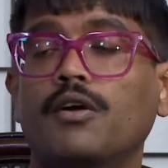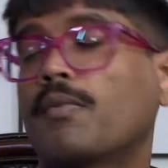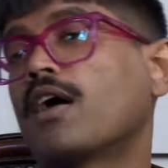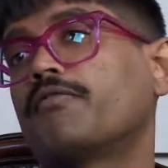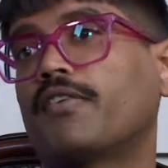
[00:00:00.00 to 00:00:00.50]

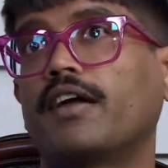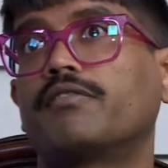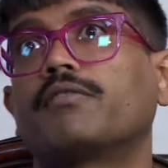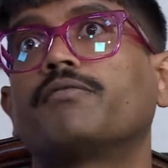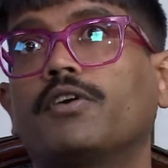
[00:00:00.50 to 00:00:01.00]
My
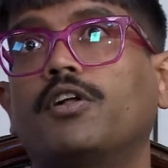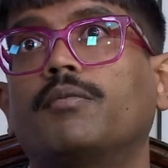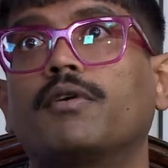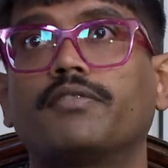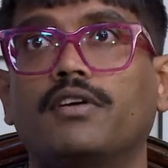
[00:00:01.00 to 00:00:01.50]
favorite
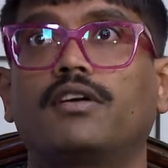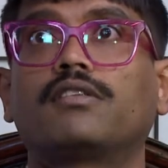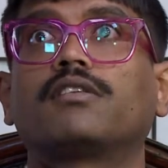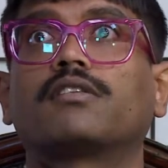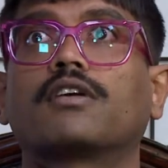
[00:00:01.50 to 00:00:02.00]
film of
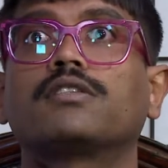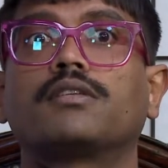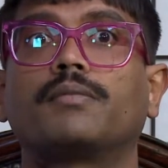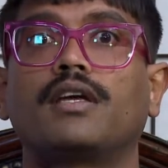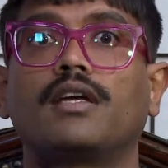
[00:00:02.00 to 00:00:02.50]
hers has got
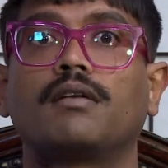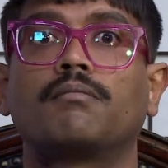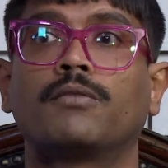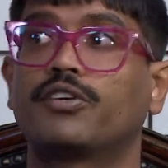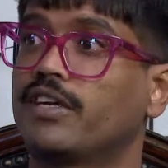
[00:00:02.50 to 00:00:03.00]
to be
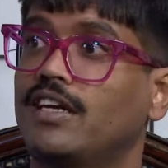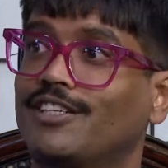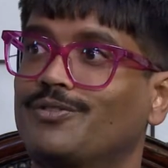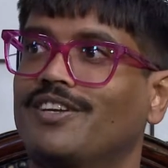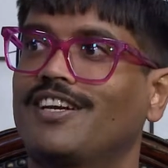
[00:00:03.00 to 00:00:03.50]
Marie
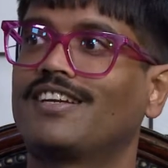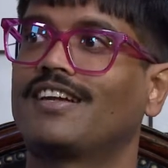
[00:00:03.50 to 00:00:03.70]
Antoinette.